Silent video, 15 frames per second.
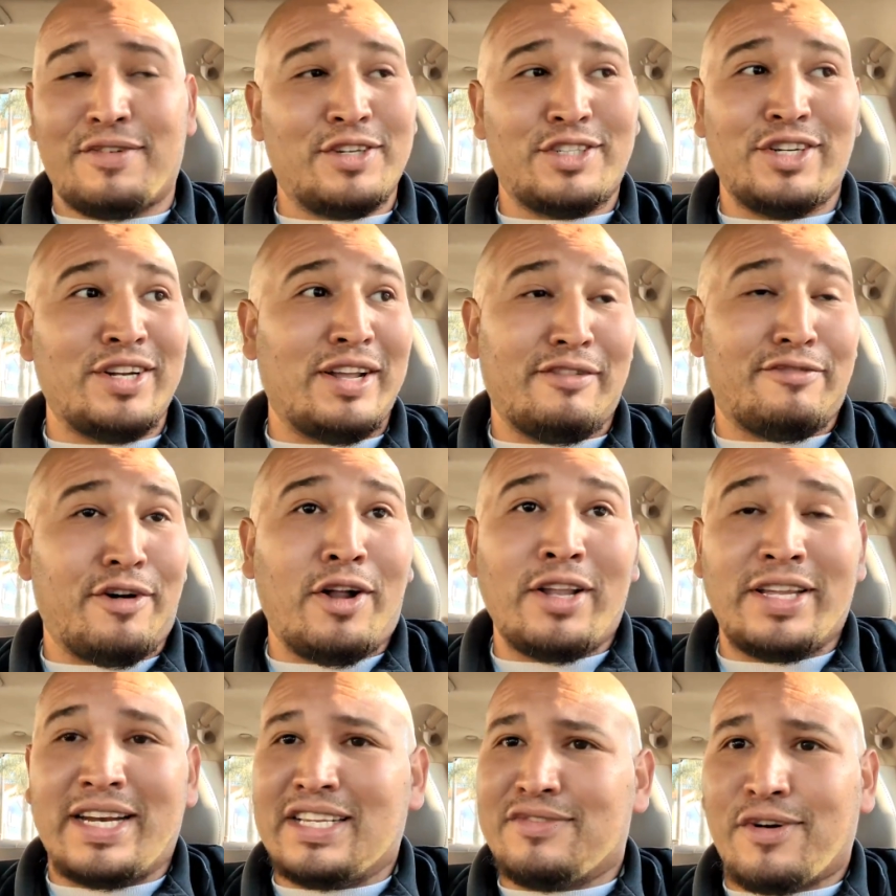shouldn't have
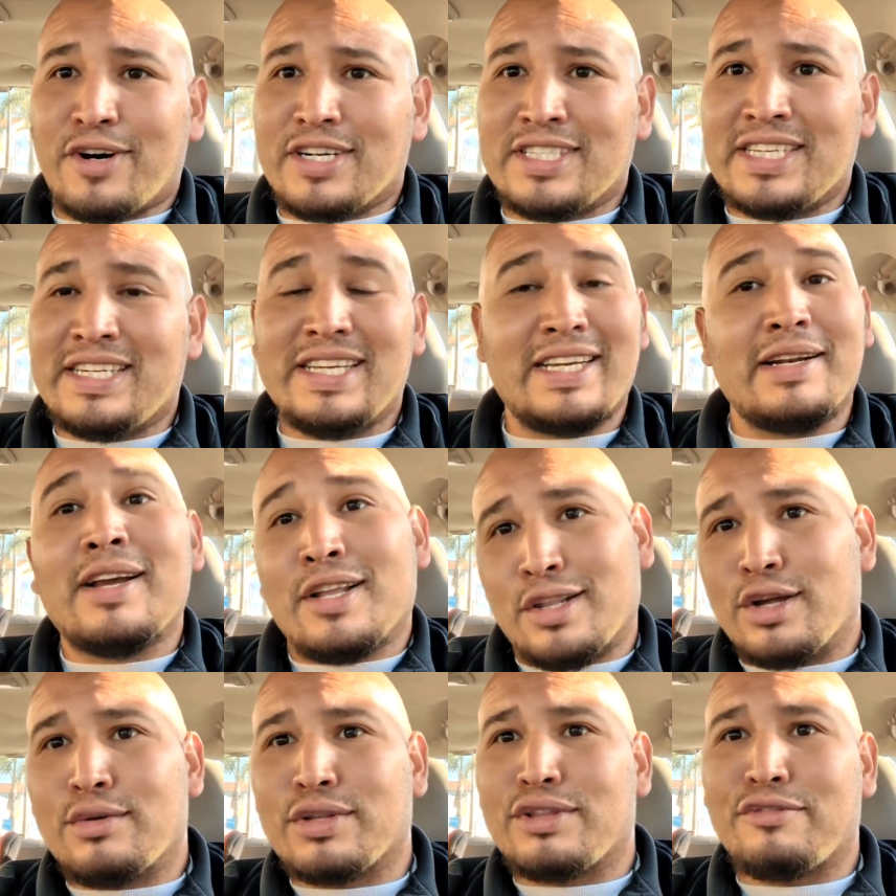fallen as far as he did.
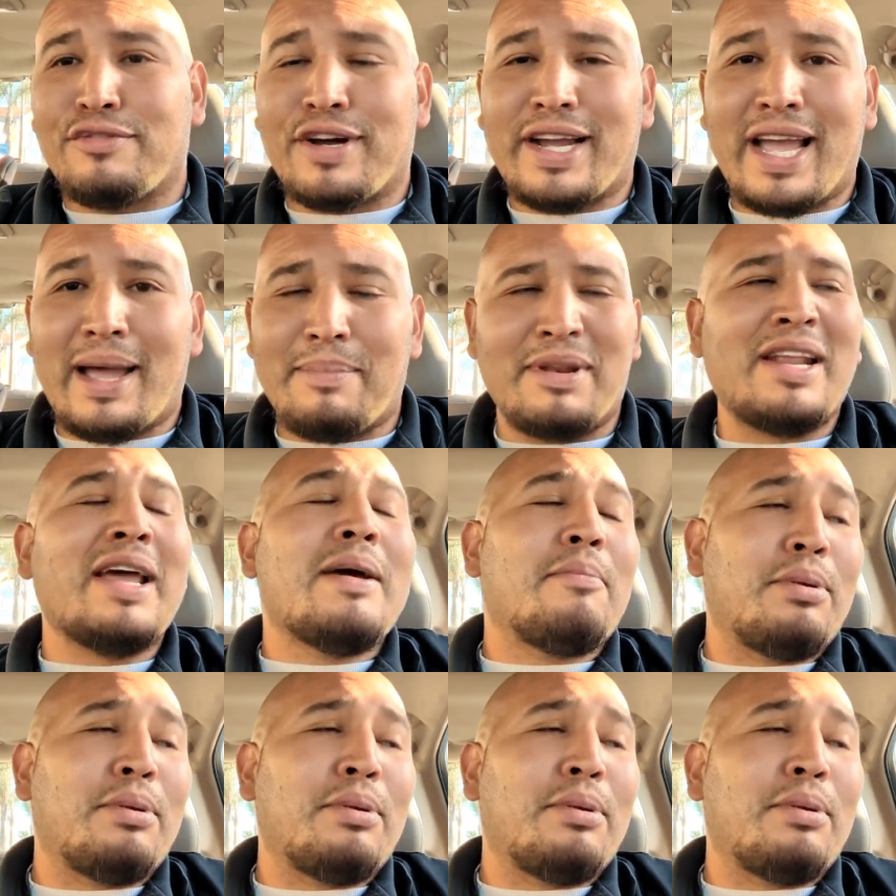Look what the fuck happened.